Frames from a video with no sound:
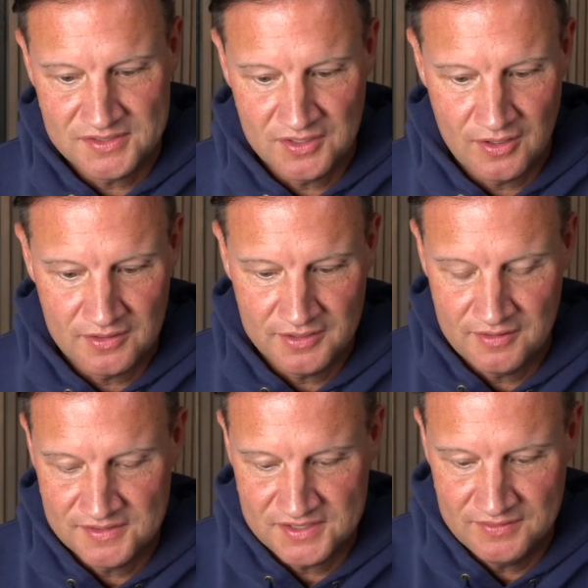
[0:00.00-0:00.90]
to y'all here
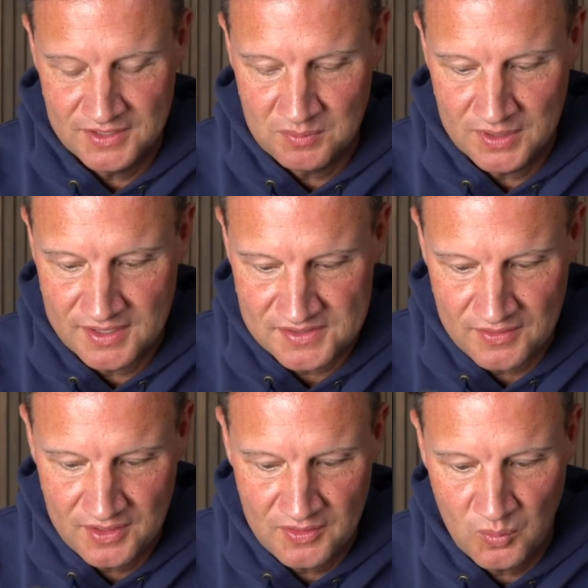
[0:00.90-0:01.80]
this evening, because I
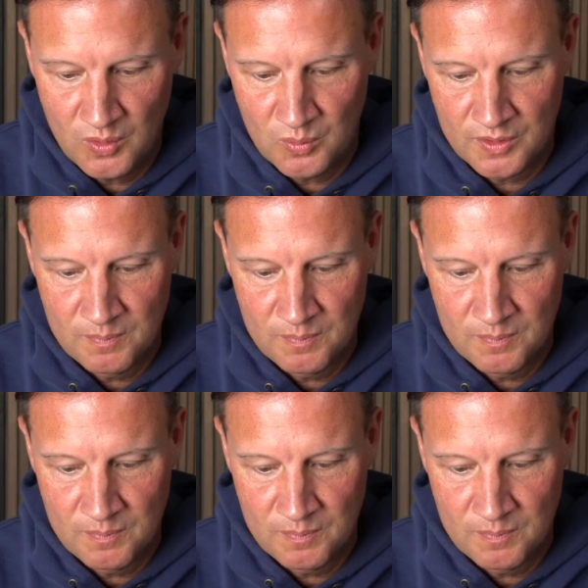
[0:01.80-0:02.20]
think that what we're